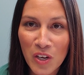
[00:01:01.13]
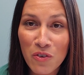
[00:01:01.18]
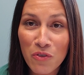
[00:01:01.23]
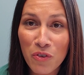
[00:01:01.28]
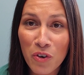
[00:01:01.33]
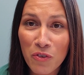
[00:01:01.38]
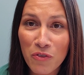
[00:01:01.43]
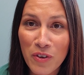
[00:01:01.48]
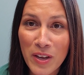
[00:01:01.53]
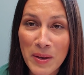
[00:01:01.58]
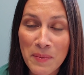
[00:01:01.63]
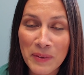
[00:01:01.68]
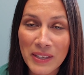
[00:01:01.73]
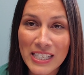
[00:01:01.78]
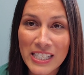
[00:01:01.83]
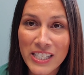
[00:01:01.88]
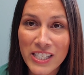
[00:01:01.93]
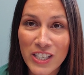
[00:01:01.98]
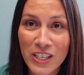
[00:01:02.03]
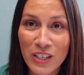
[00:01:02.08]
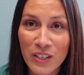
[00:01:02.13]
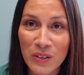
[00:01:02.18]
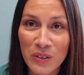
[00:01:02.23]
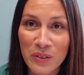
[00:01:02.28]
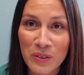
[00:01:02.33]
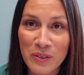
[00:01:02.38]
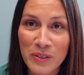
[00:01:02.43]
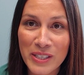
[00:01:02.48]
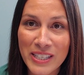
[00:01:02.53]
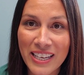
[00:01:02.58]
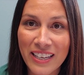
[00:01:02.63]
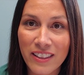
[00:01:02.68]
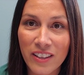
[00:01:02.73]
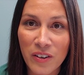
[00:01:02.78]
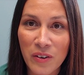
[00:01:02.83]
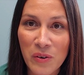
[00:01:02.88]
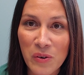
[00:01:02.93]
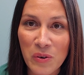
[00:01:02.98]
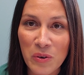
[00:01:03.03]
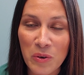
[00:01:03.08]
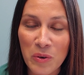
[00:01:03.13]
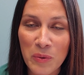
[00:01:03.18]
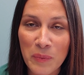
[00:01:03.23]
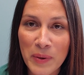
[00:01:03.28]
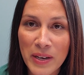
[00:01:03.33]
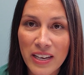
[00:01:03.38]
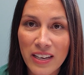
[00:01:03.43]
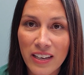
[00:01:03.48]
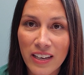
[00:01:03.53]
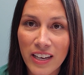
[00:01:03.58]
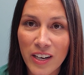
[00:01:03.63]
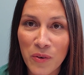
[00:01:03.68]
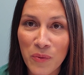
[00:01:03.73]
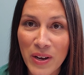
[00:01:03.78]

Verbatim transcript: for families to use in the home and a